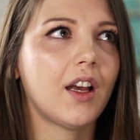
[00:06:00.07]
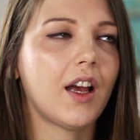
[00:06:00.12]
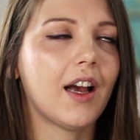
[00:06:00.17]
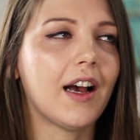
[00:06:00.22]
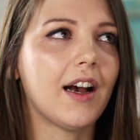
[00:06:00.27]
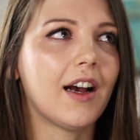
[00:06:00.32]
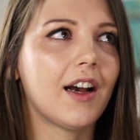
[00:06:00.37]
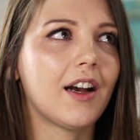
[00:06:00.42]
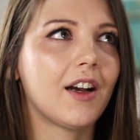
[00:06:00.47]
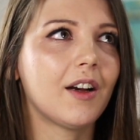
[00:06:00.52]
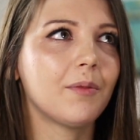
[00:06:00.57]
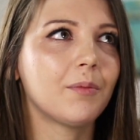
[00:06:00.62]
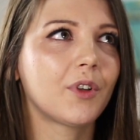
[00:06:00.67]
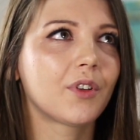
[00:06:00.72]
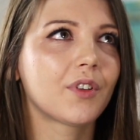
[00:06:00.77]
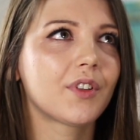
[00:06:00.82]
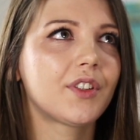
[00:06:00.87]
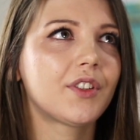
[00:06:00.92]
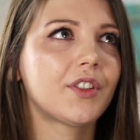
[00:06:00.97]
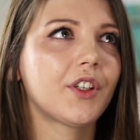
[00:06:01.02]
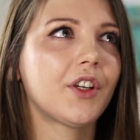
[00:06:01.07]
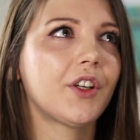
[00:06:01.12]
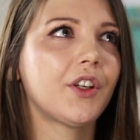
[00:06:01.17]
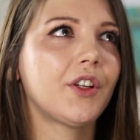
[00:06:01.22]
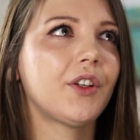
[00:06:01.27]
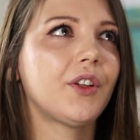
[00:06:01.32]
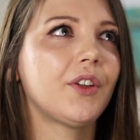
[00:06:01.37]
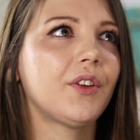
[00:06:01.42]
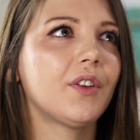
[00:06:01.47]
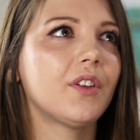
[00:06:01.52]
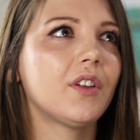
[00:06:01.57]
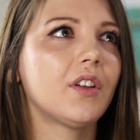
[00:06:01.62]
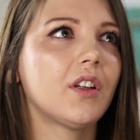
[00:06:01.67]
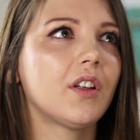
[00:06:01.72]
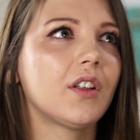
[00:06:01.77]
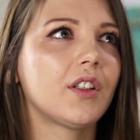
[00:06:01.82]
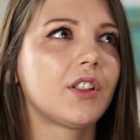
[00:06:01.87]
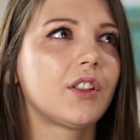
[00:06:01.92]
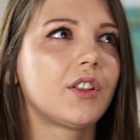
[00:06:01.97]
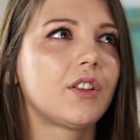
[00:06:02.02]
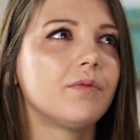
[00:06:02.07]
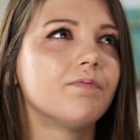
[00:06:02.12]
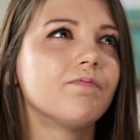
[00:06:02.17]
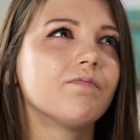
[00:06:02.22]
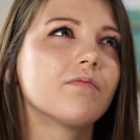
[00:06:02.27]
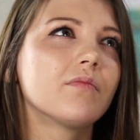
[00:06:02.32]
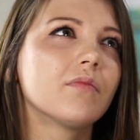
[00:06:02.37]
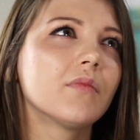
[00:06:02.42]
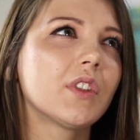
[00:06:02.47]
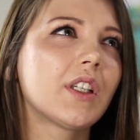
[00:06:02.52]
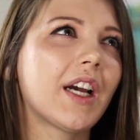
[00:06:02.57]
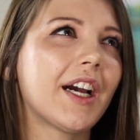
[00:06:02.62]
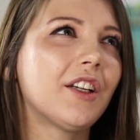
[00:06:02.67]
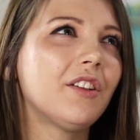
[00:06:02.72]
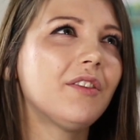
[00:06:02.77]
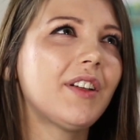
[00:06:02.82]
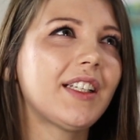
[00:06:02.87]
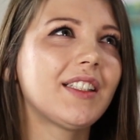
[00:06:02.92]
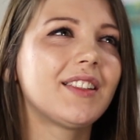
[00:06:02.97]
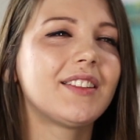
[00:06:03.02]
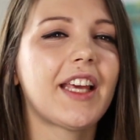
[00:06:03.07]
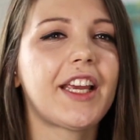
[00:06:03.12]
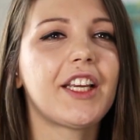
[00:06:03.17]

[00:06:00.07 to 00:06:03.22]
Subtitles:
Also, kind of like